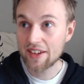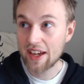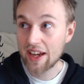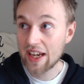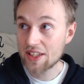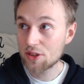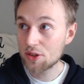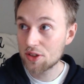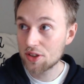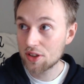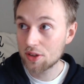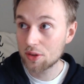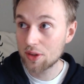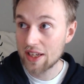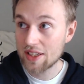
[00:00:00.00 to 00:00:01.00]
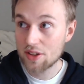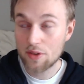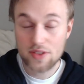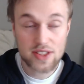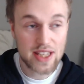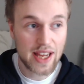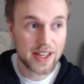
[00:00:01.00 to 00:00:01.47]
as you do, as
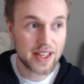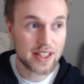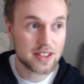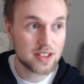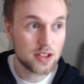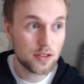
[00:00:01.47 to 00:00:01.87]
you've said it,